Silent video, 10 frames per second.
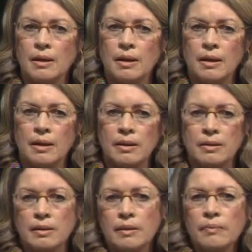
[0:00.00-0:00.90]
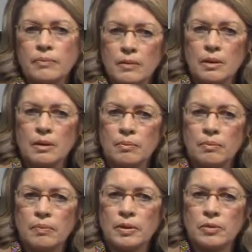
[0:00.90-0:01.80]
and
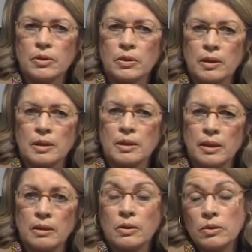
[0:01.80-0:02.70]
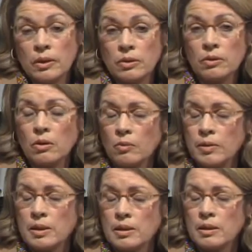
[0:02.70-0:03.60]
people are starting to take a look. So I do hope
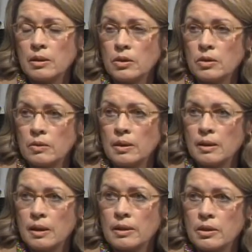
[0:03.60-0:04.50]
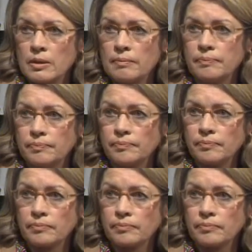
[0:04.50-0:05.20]
it is an issue in the election. Yeah, it